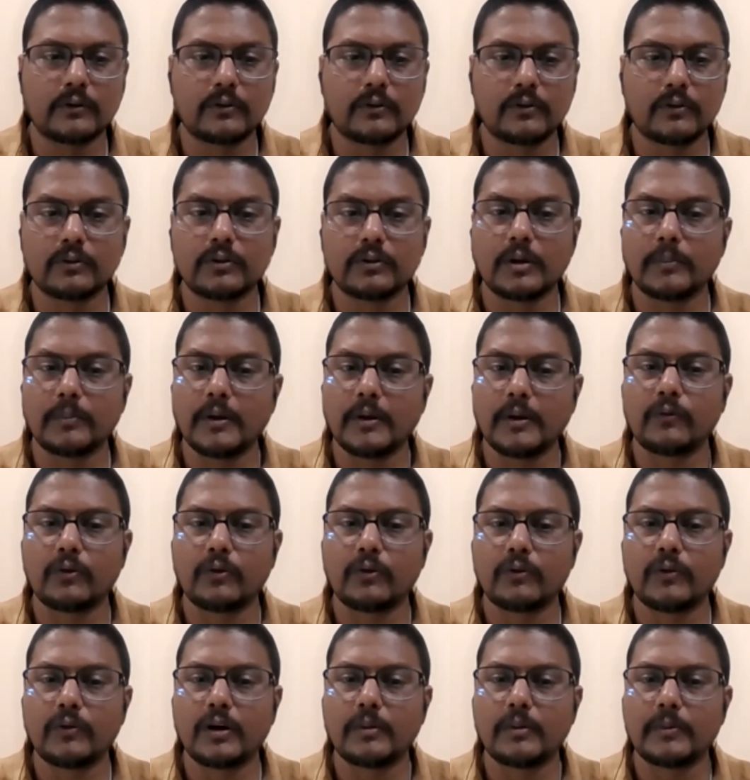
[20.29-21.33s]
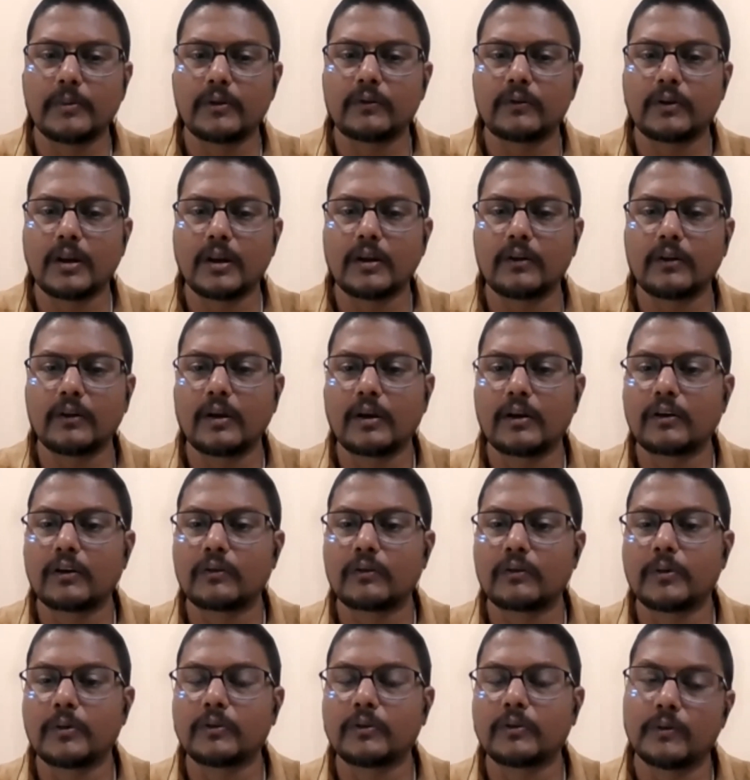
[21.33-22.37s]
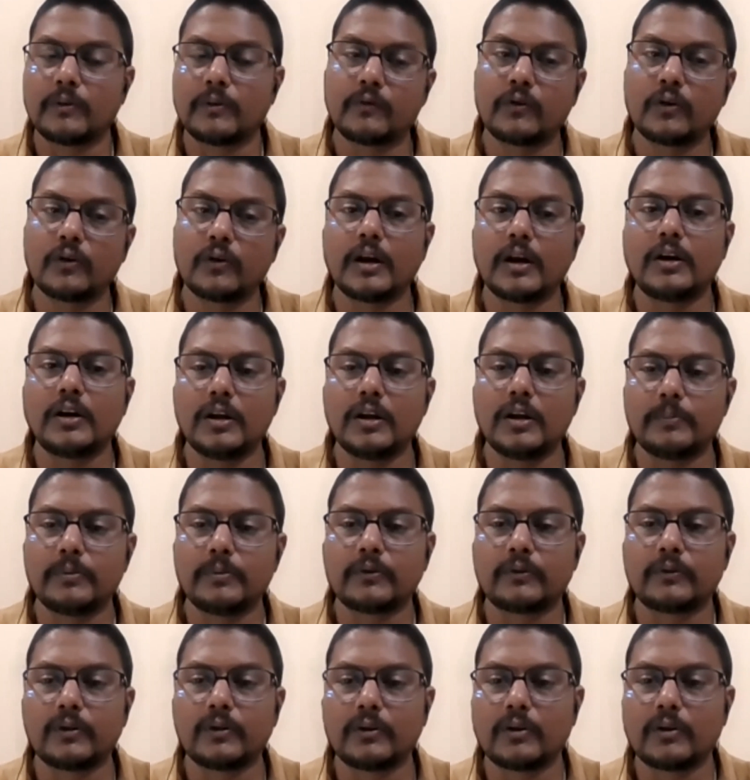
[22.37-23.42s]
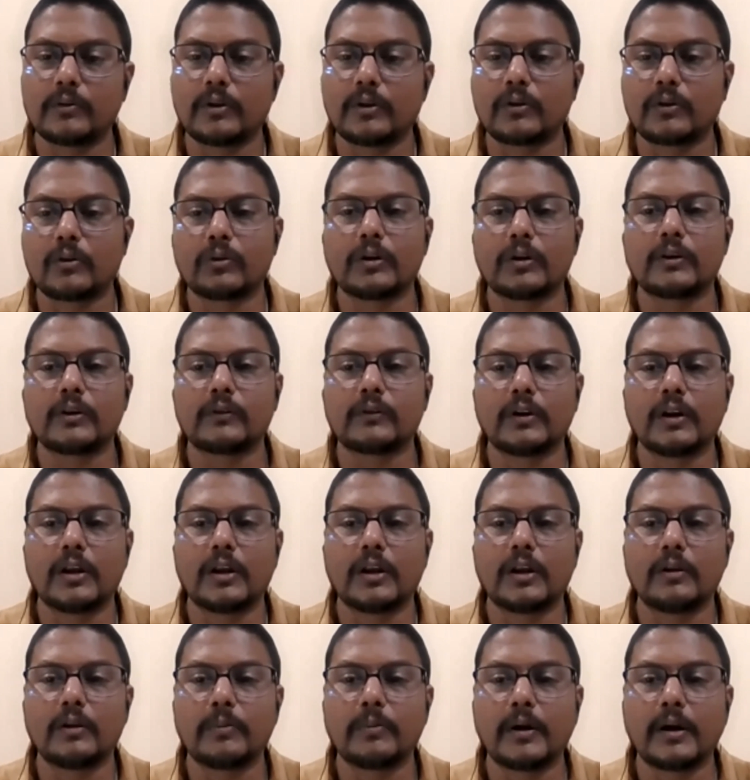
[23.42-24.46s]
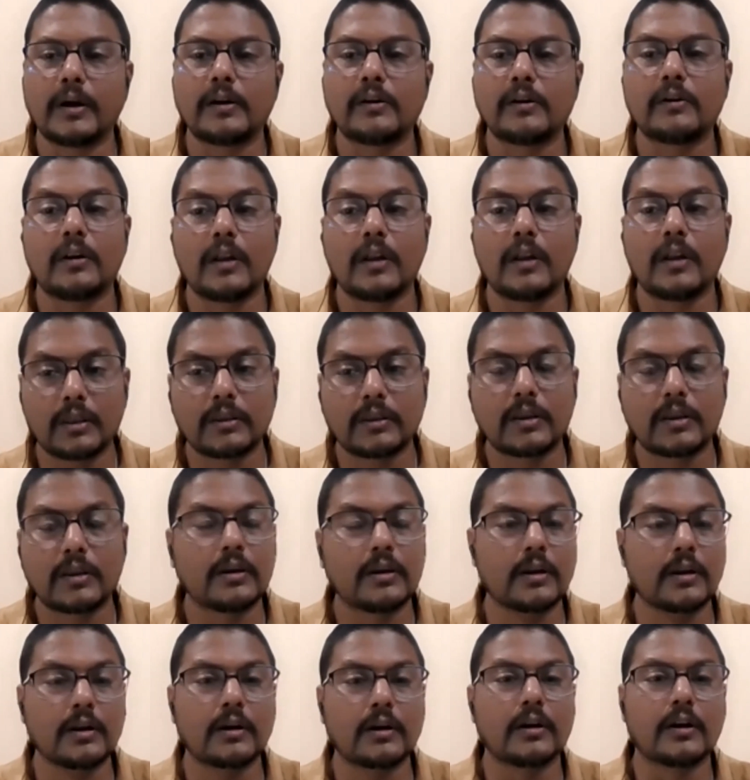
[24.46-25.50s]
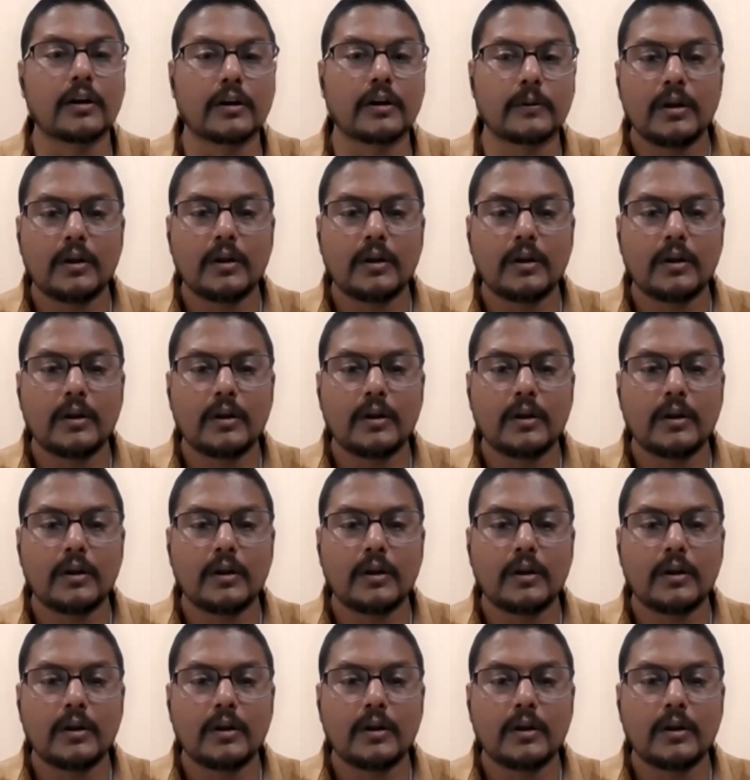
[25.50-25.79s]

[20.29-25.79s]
So the big four venomous snakes are responsible for 90% of the total snake bite death in India.